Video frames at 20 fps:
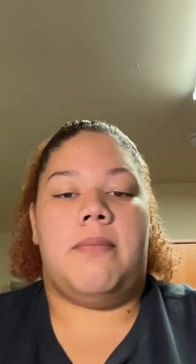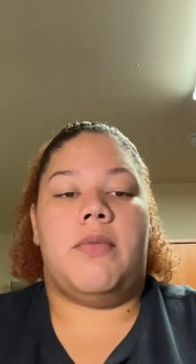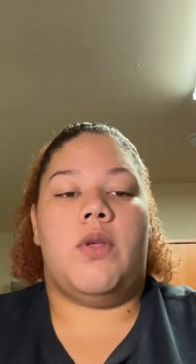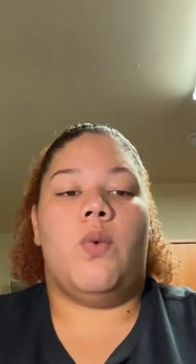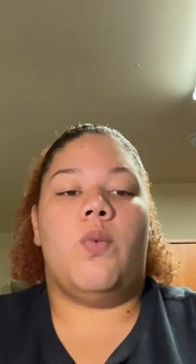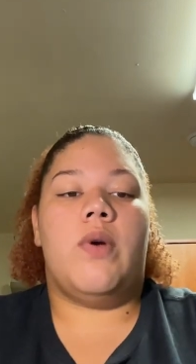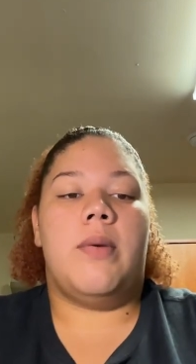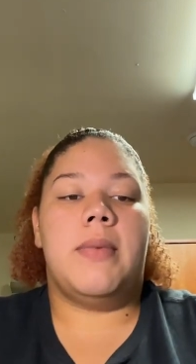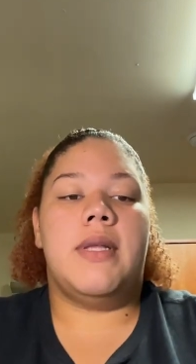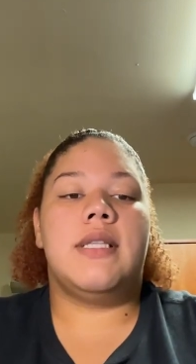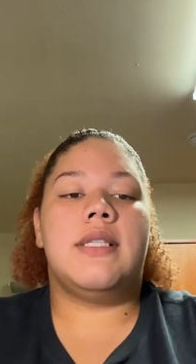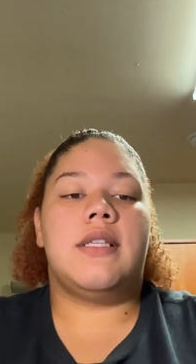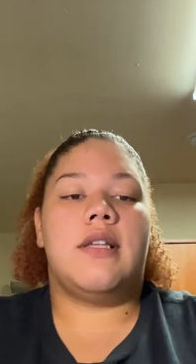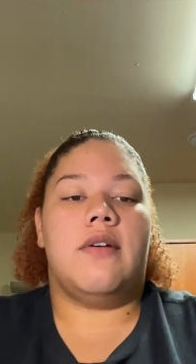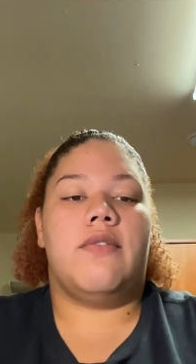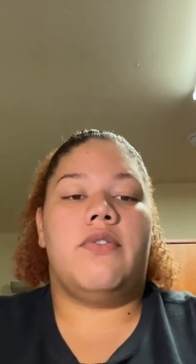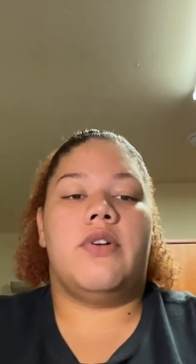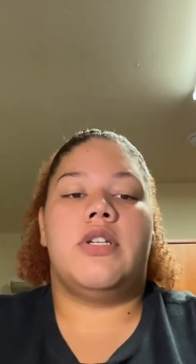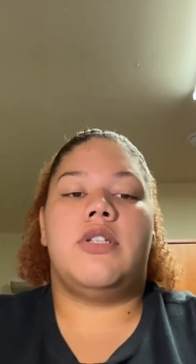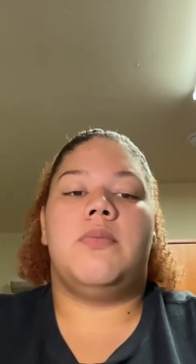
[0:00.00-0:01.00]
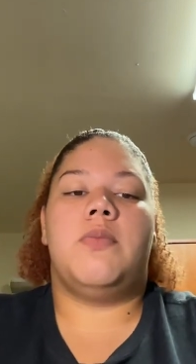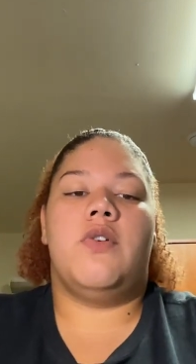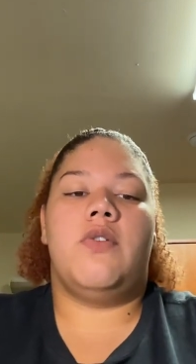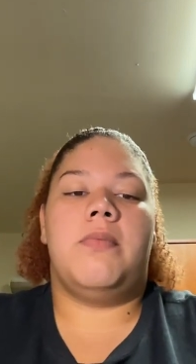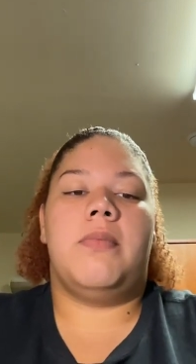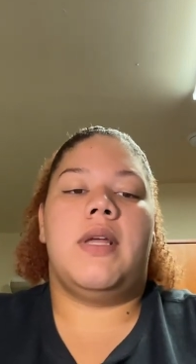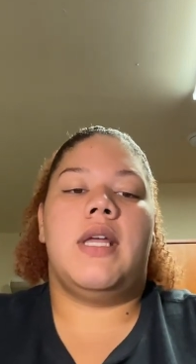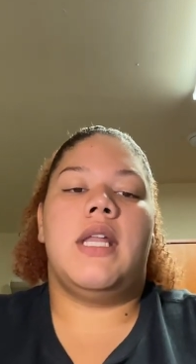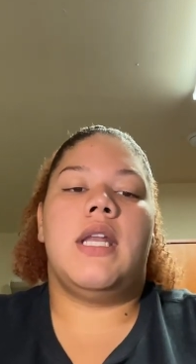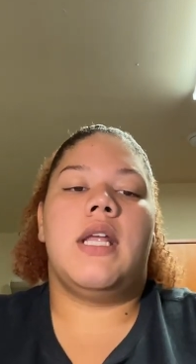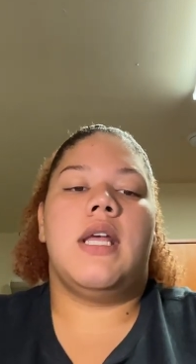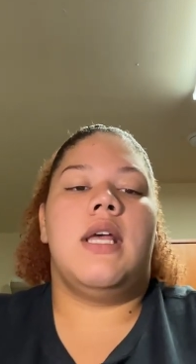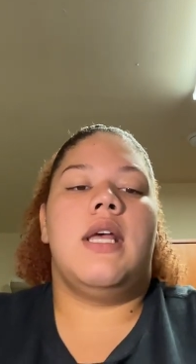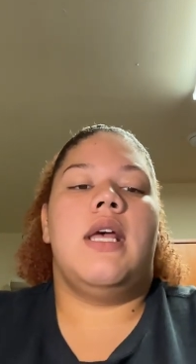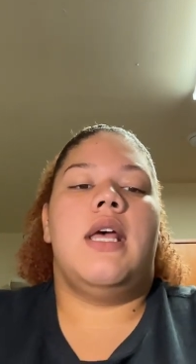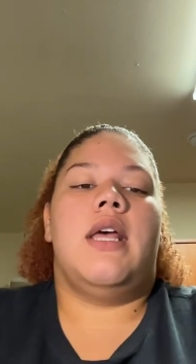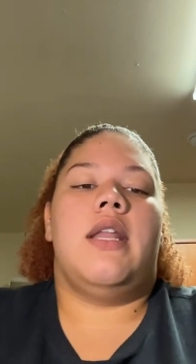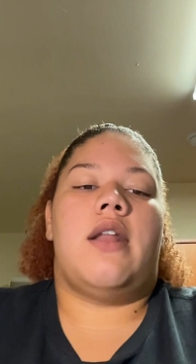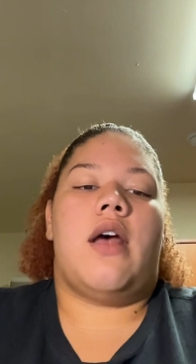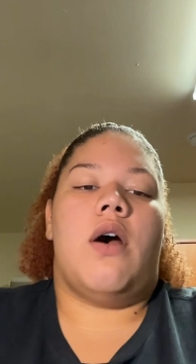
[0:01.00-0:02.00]
The women's suffrage movement
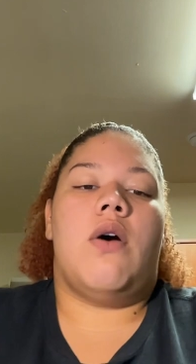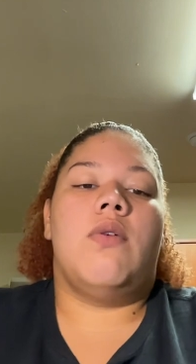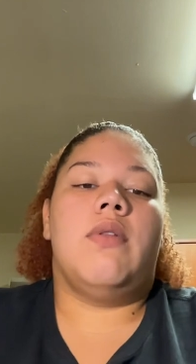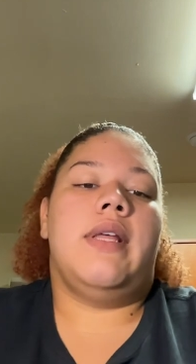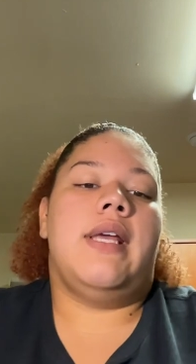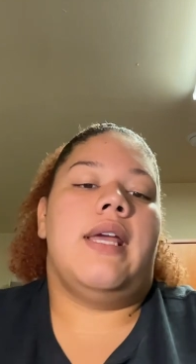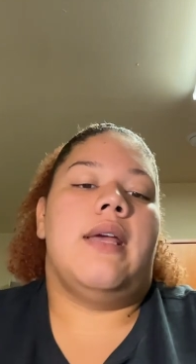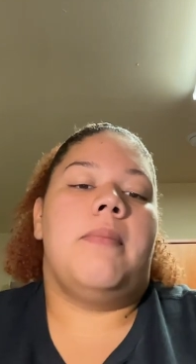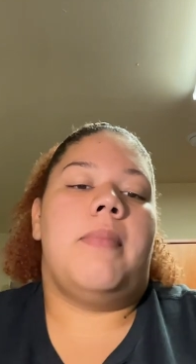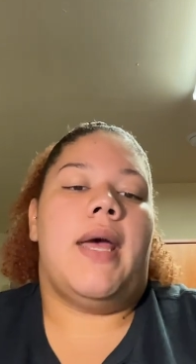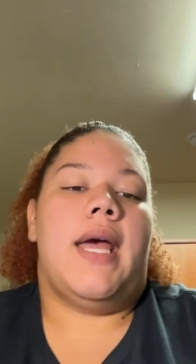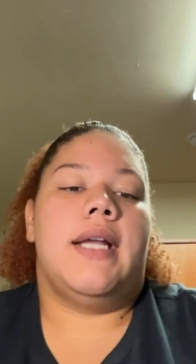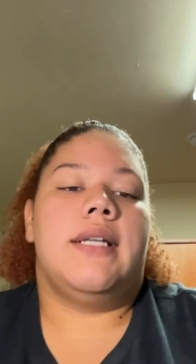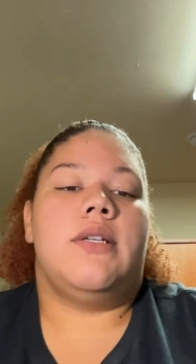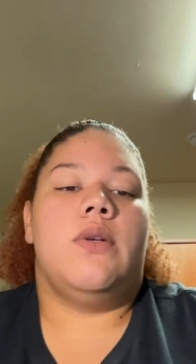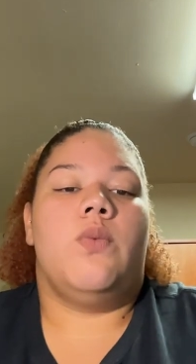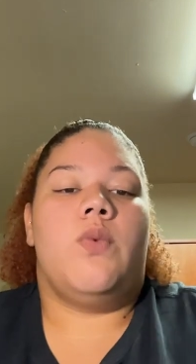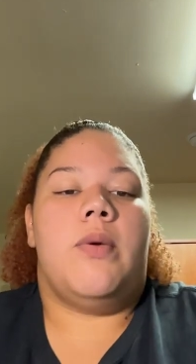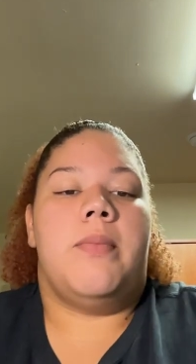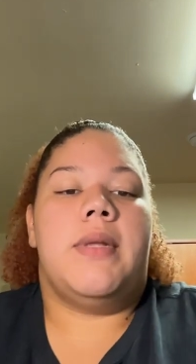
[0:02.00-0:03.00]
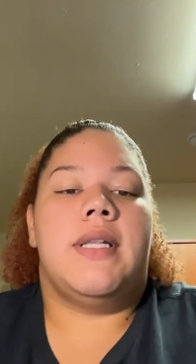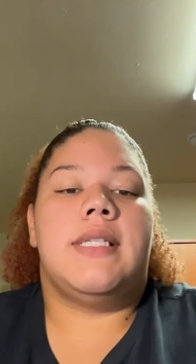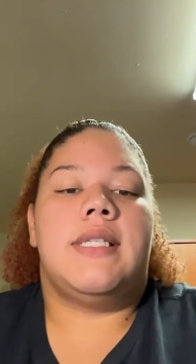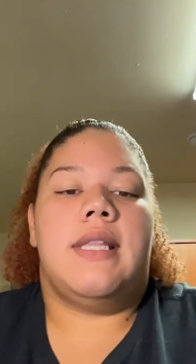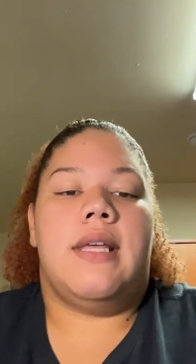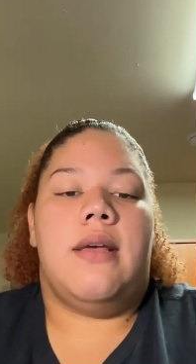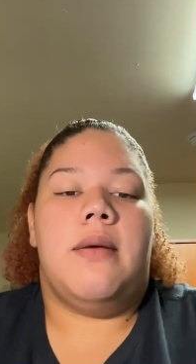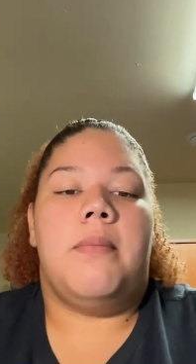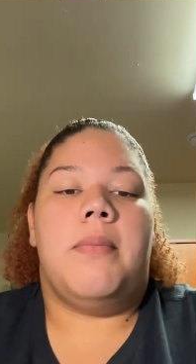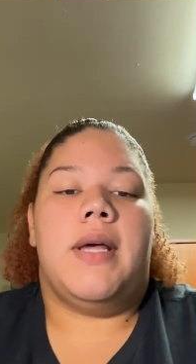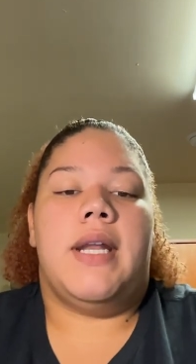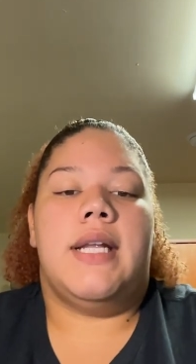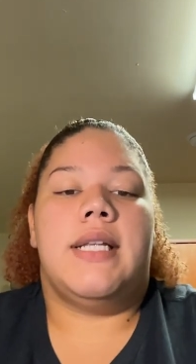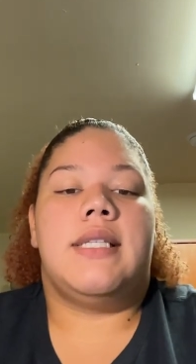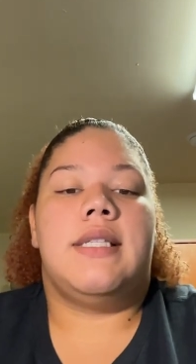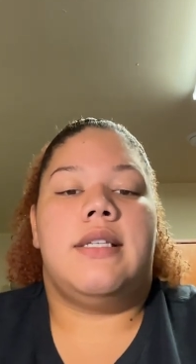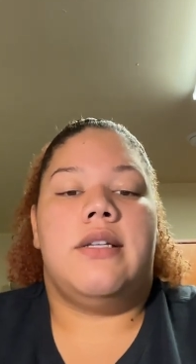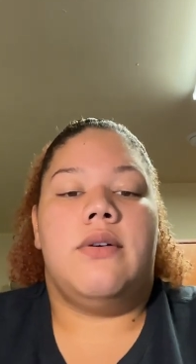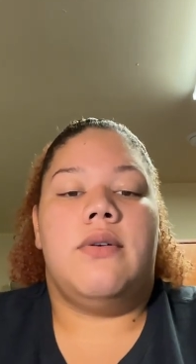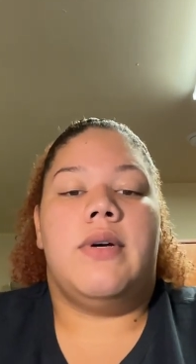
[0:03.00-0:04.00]
not only impacted women's then, but it's
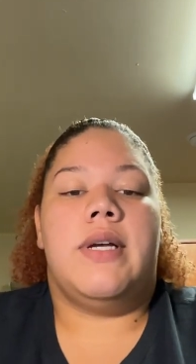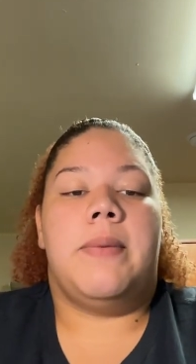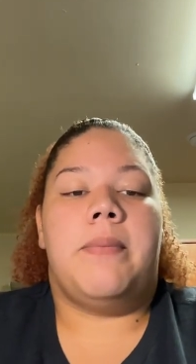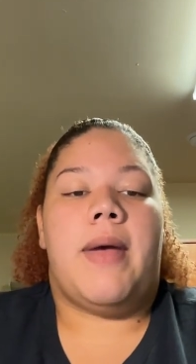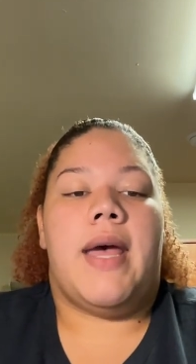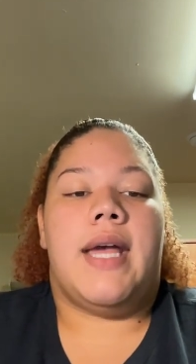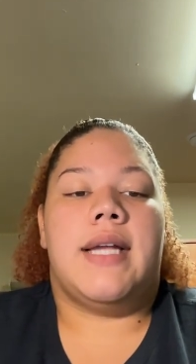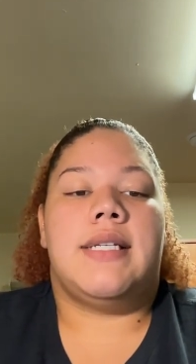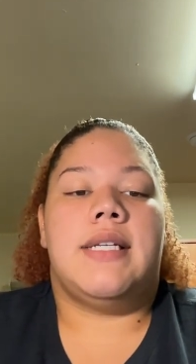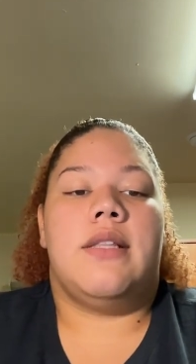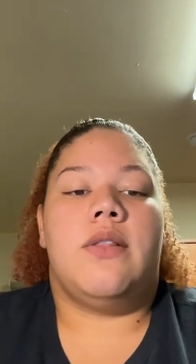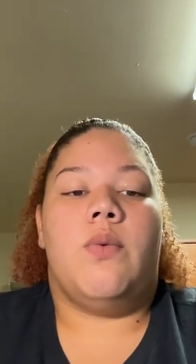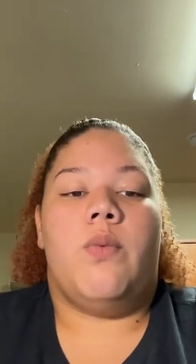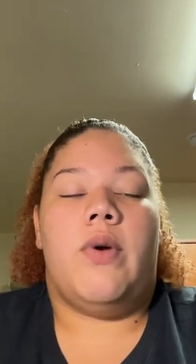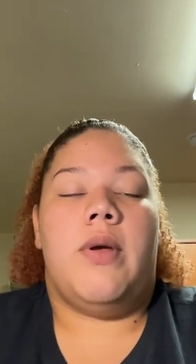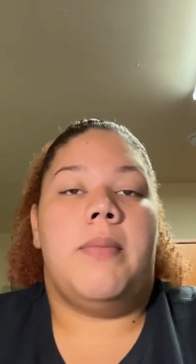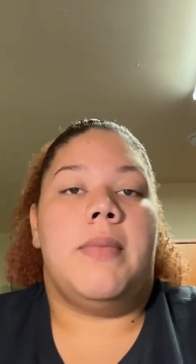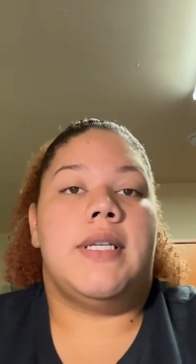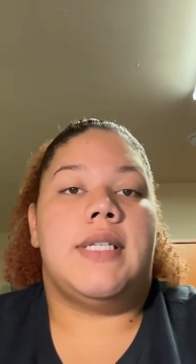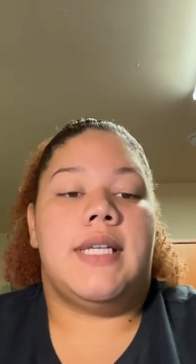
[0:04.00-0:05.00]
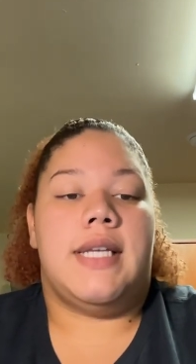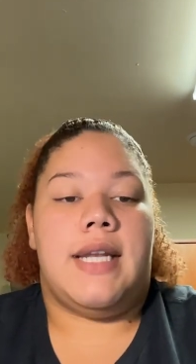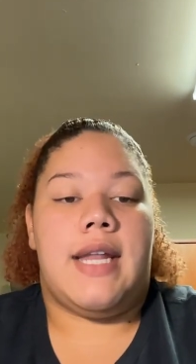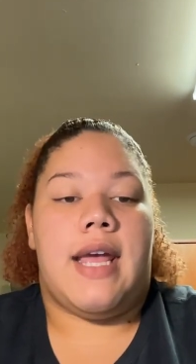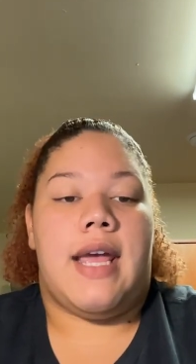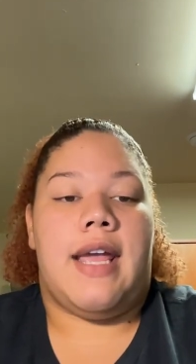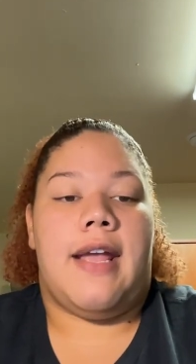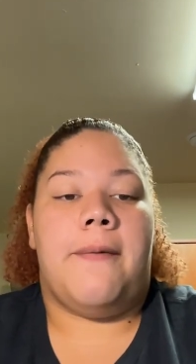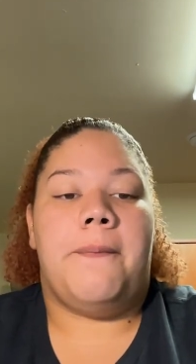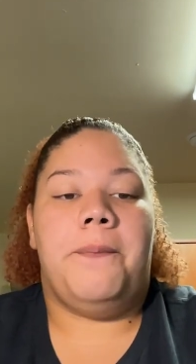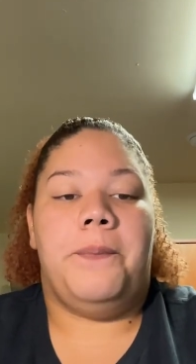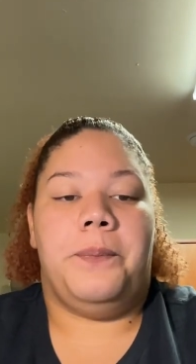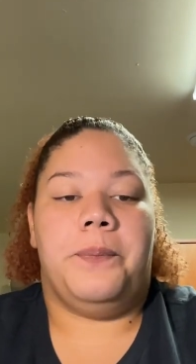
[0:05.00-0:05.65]
still impacting the women today.